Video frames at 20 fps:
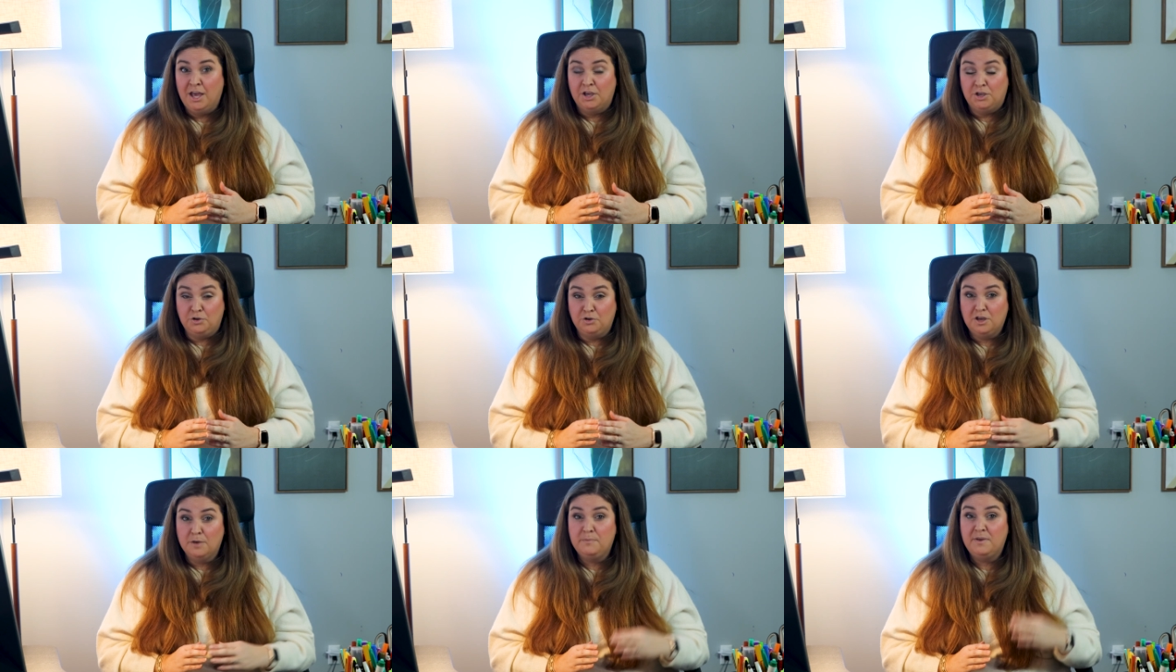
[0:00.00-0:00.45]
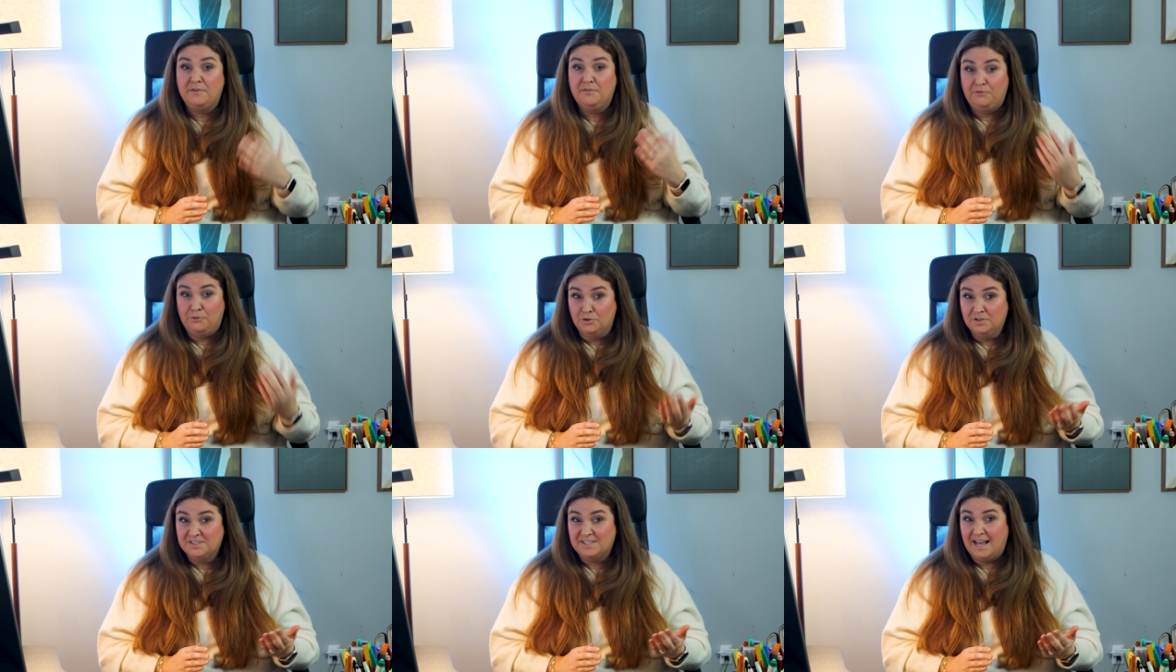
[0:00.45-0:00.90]
You can be
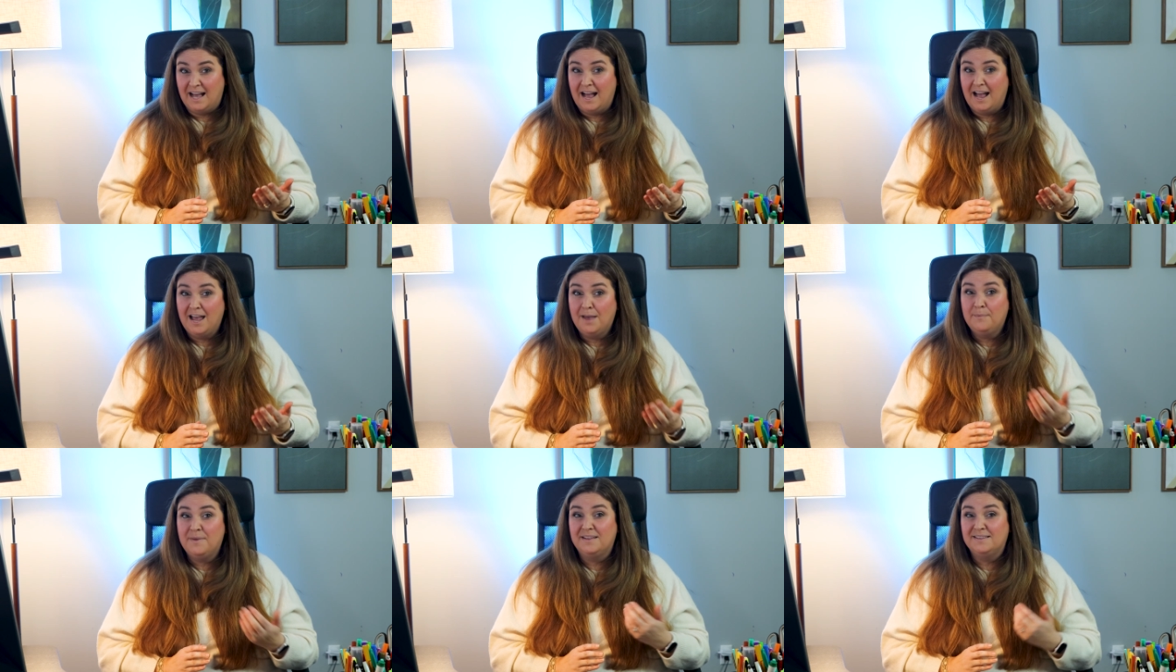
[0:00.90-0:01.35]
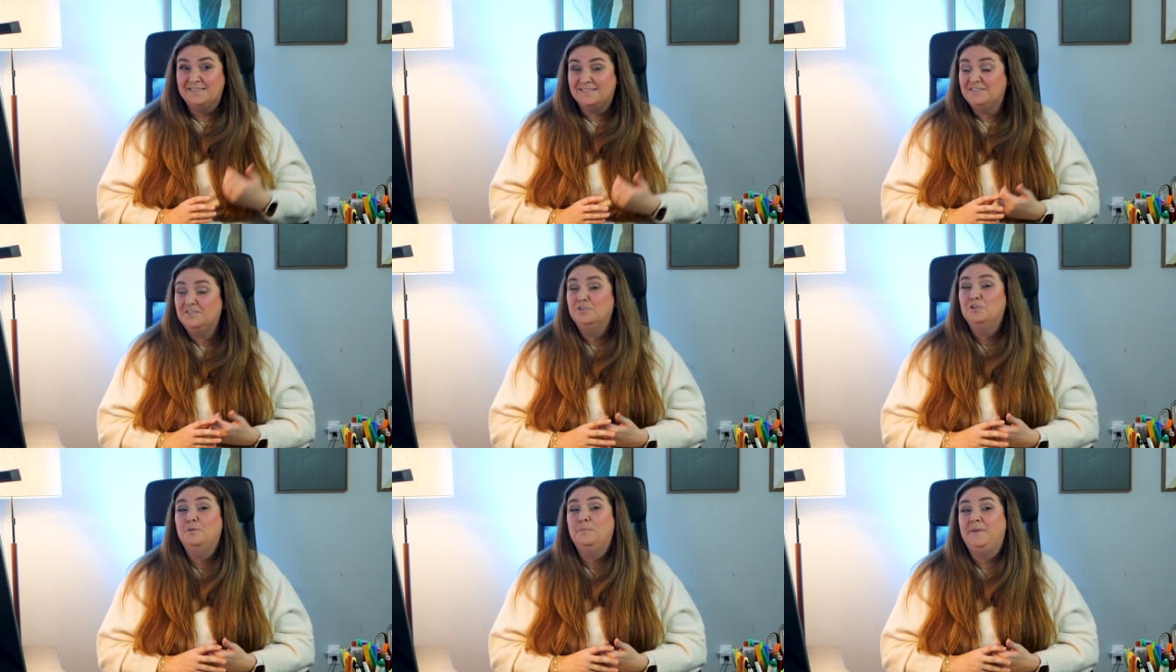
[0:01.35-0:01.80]
full-time and
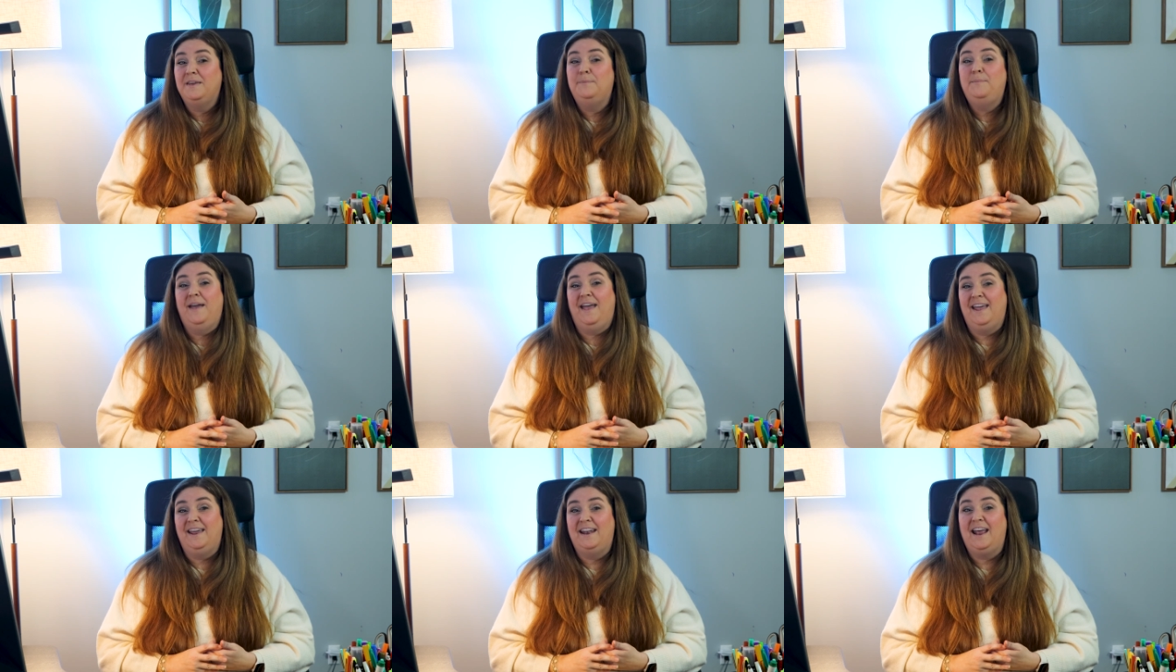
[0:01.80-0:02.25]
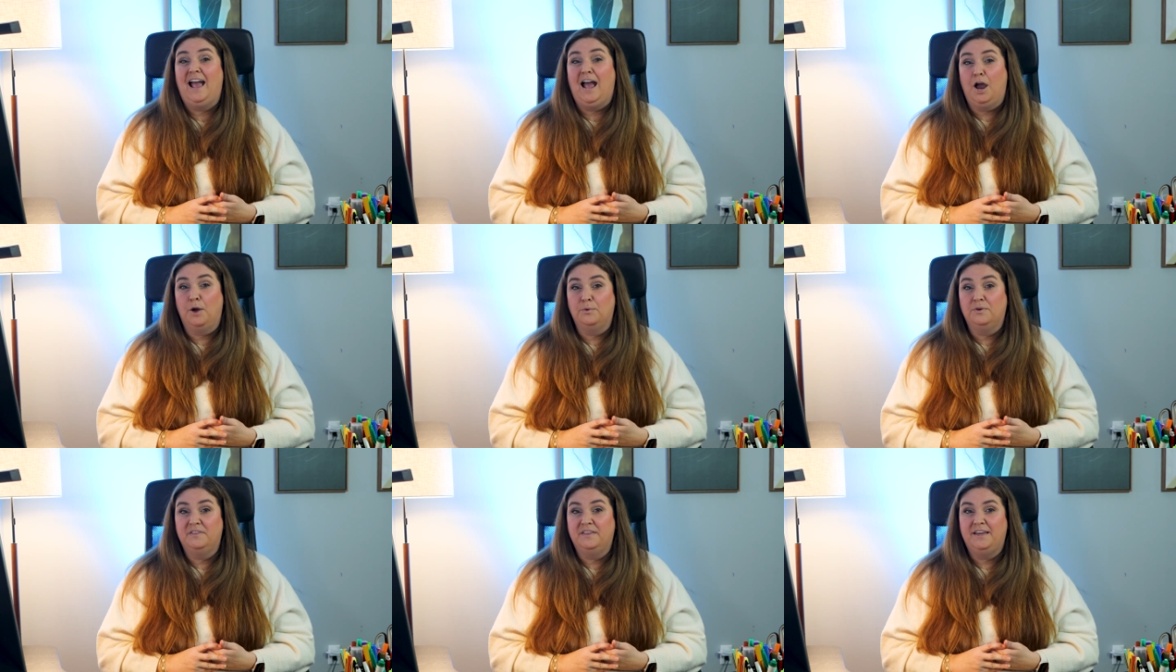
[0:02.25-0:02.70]
still be paid
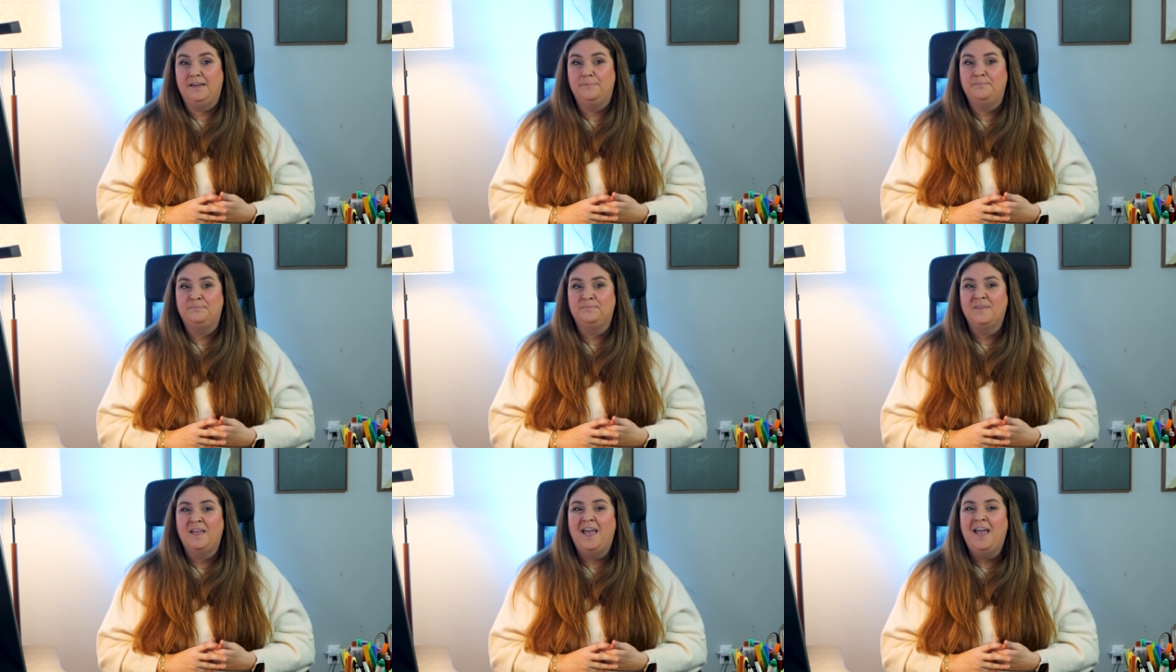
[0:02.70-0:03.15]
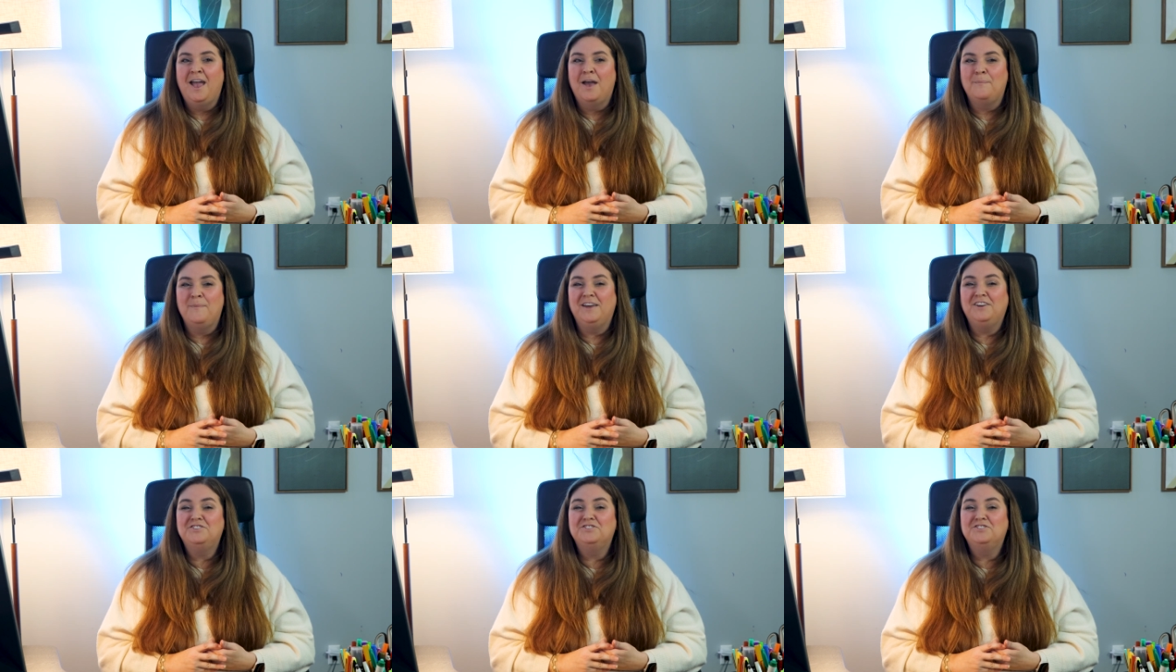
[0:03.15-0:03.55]
hourly. Make